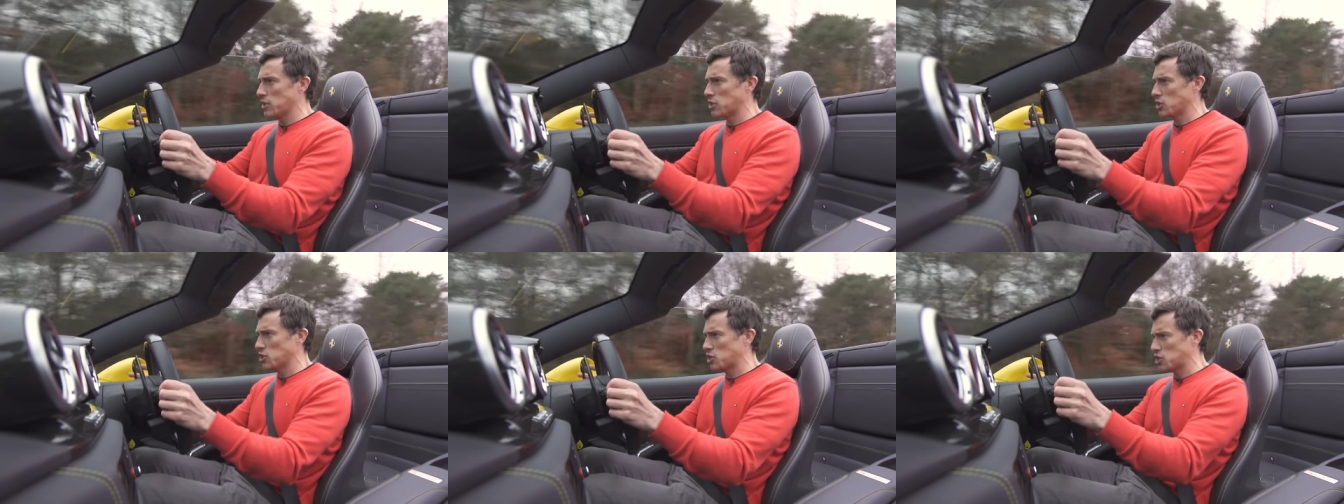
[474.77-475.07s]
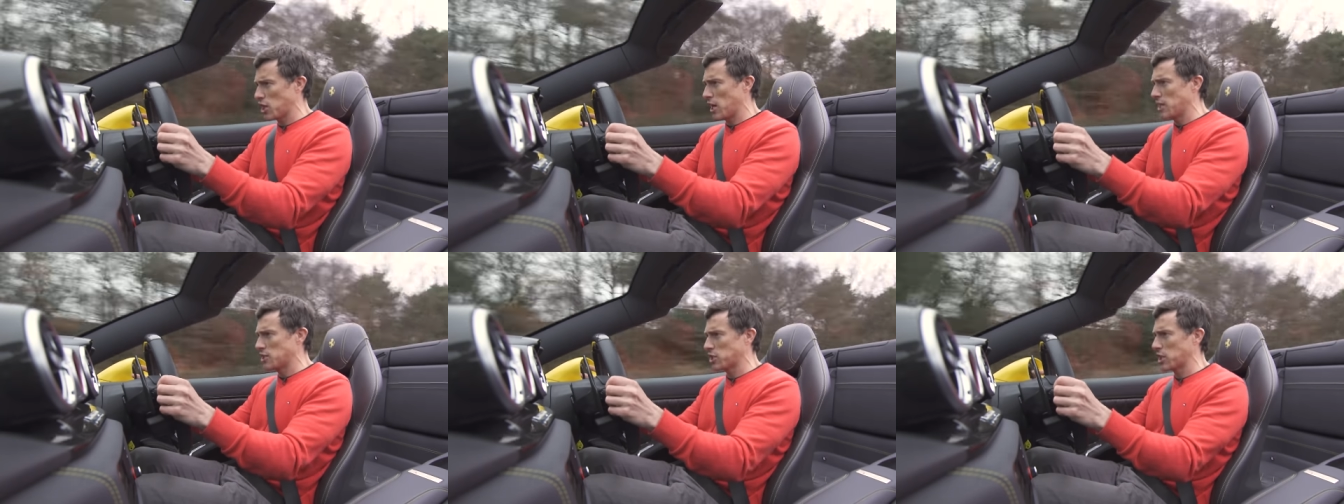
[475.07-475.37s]
it does
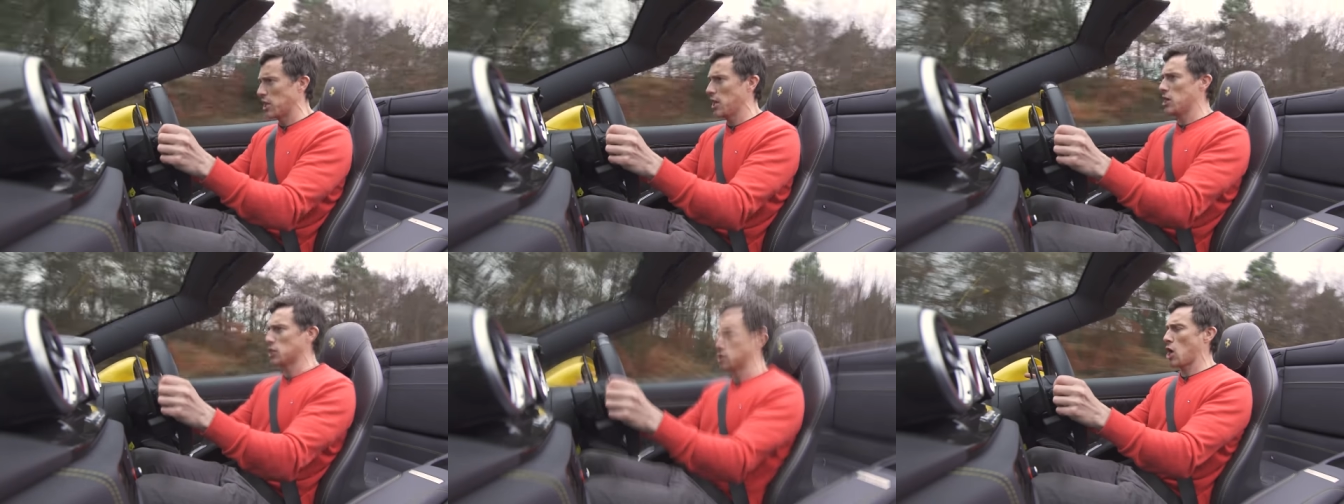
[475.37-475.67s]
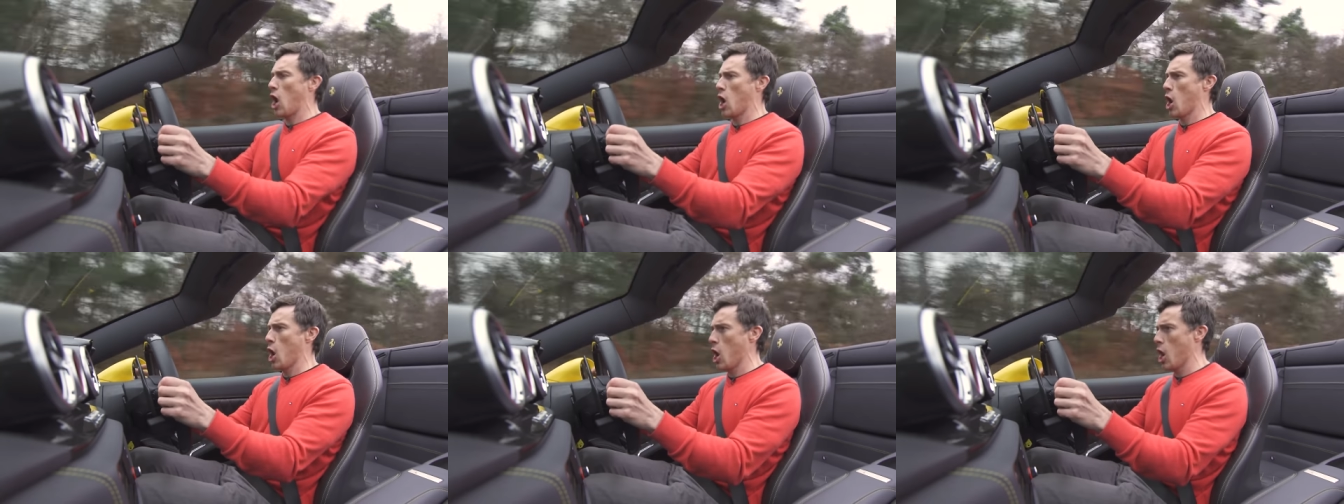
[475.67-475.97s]
change gears
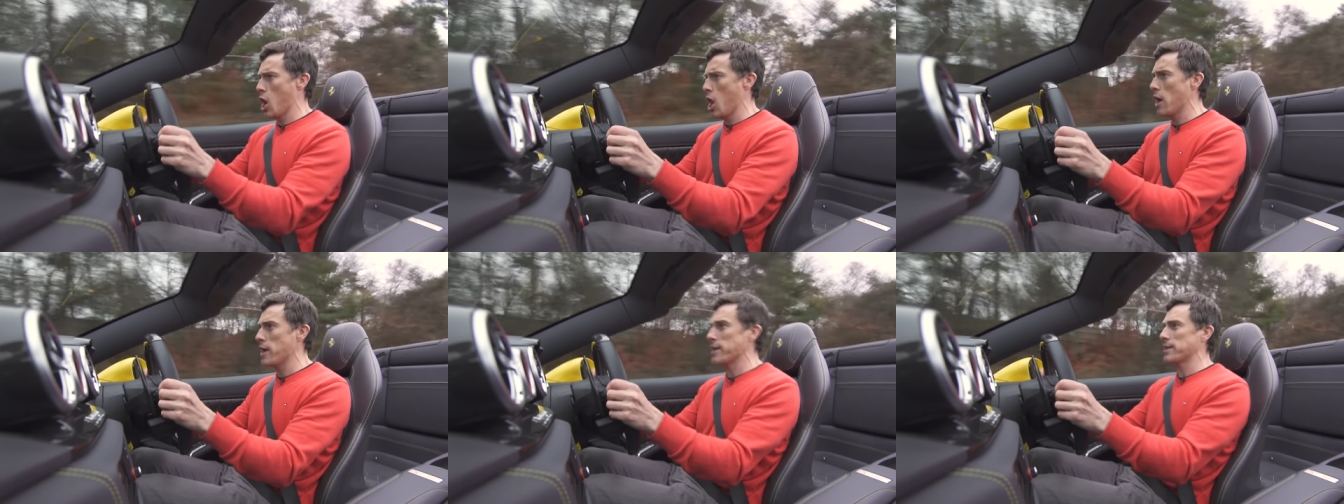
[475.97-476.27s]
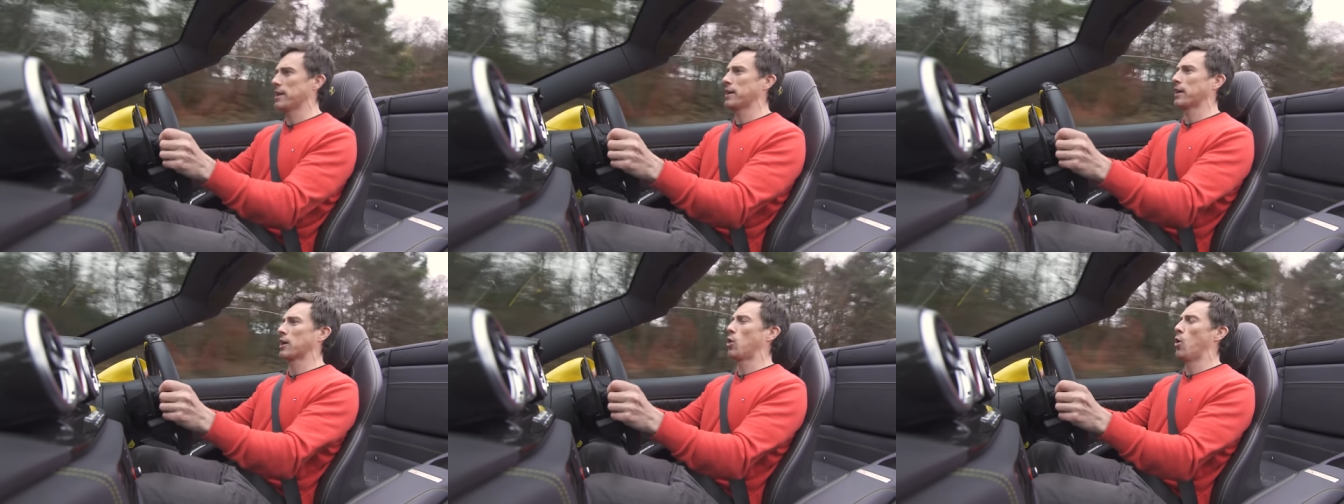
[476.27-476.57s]

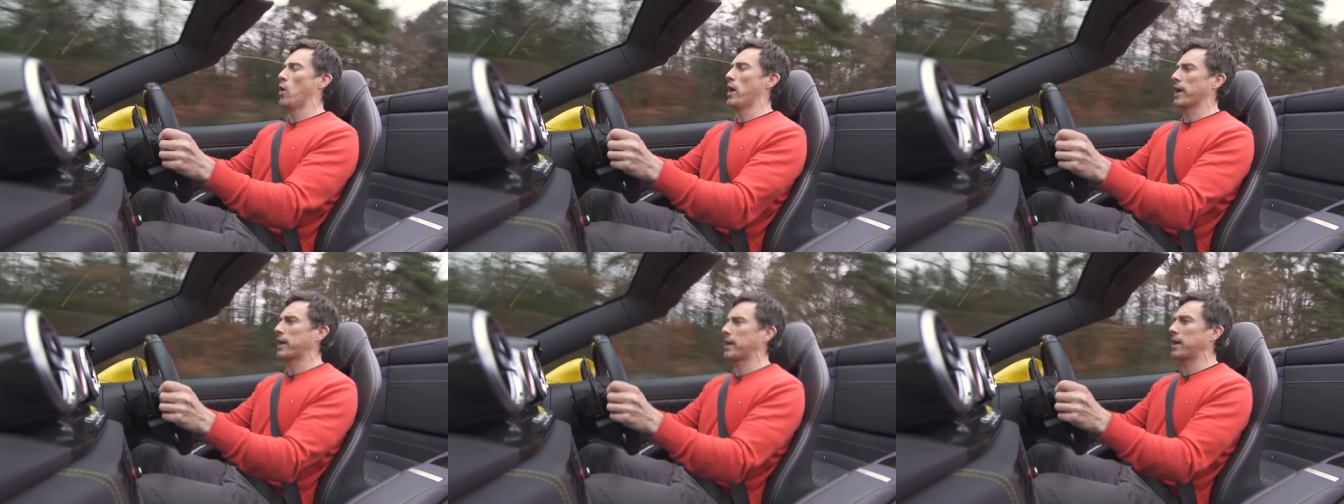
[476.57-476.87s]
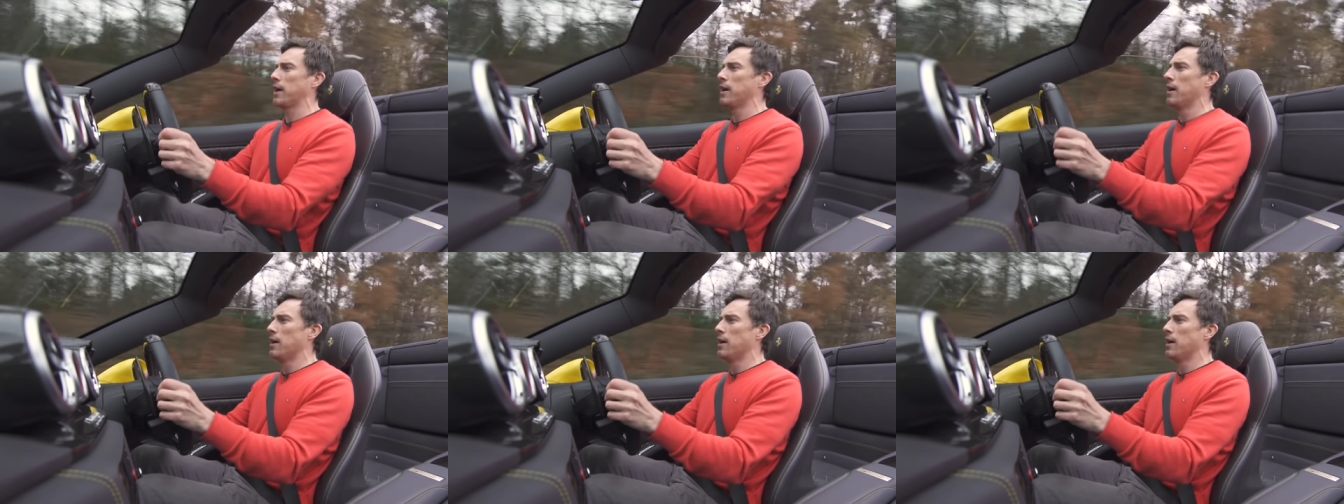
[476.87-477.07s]
lightning quick.